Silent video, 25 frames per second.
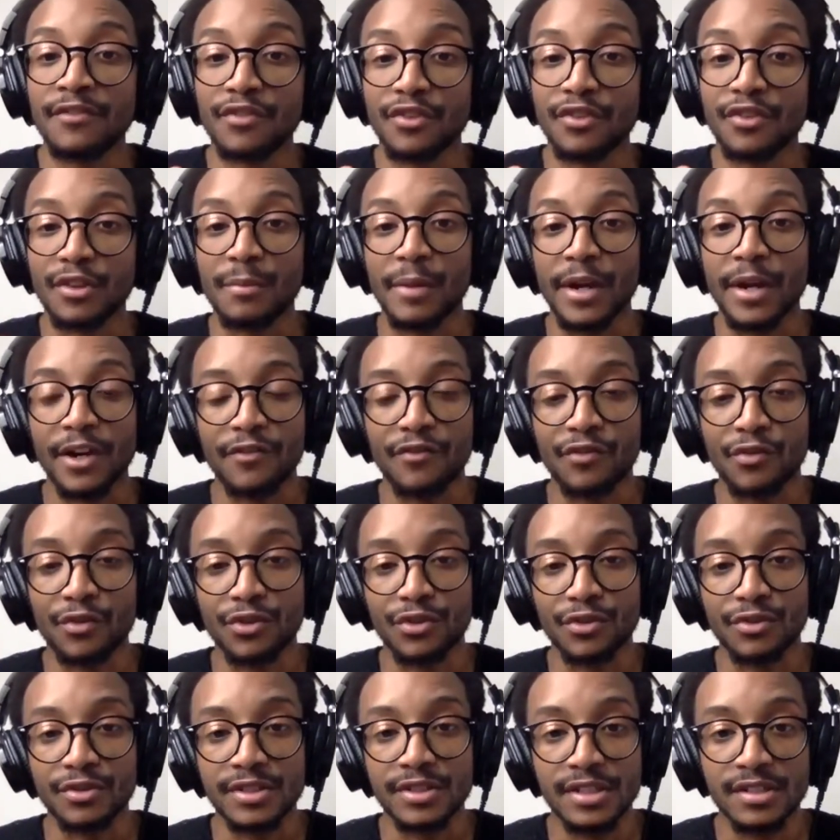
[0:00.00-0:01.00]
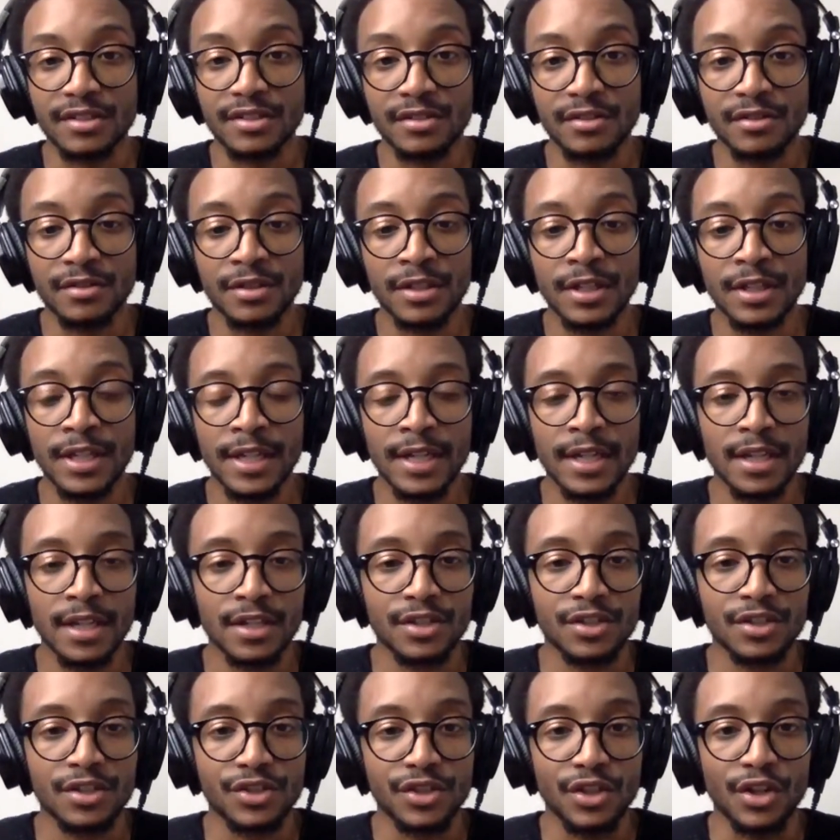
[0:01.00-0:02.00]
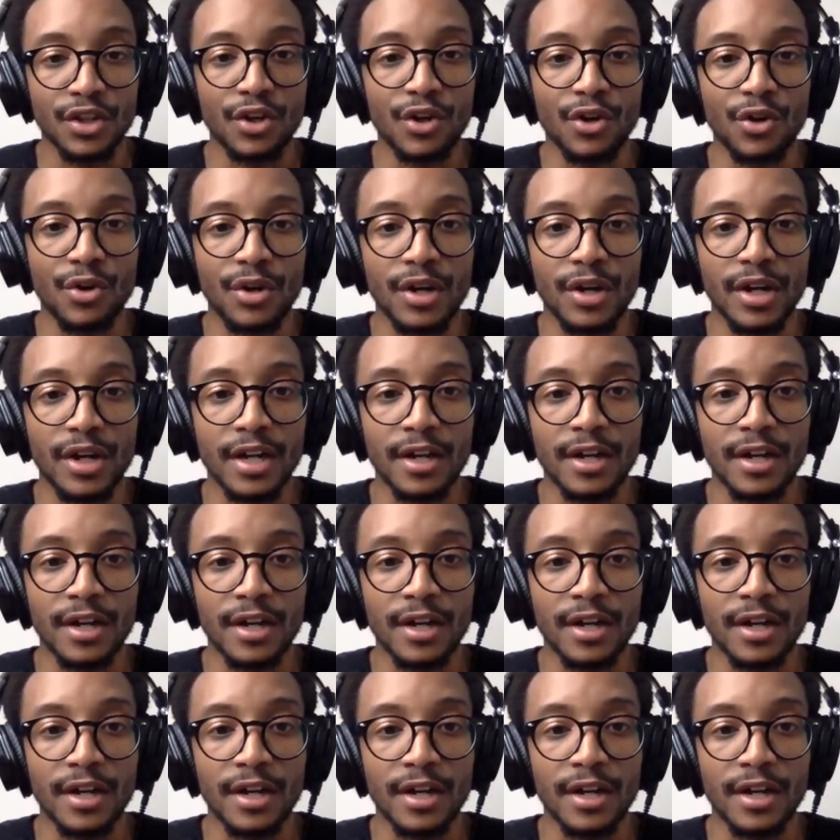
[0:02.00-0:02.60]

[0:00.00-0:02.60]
for the Micro Four Thirds sensor. So,